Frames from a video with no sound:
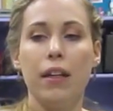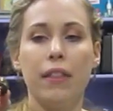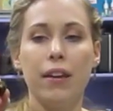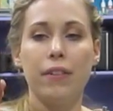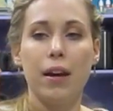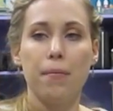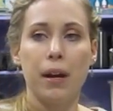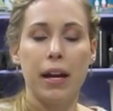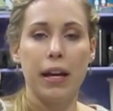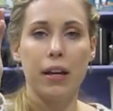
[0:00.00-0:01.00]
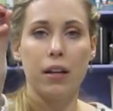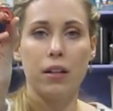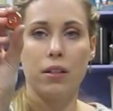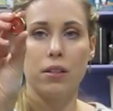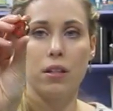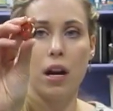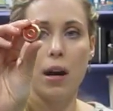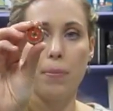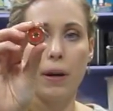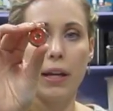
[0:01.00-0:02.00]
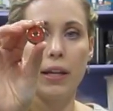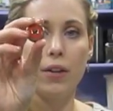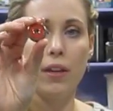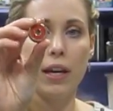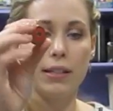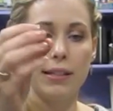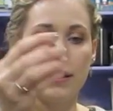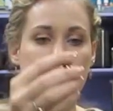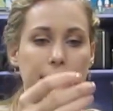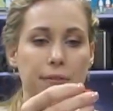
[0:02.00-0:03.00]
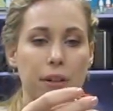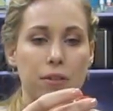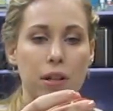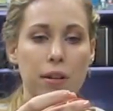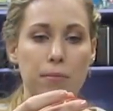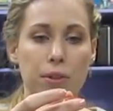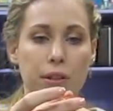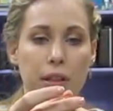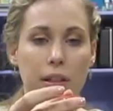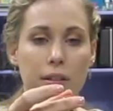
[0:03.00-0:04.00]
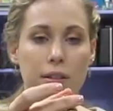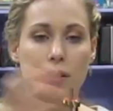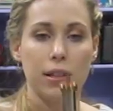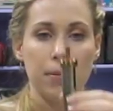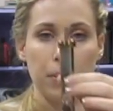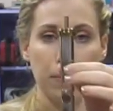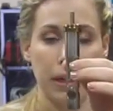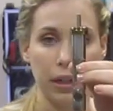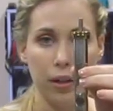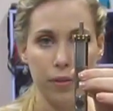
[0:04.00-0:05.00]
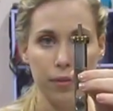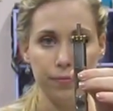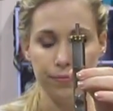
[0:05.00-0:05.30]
Then I've got my top right here that has the second felt on it. I'm just going to slip it right over.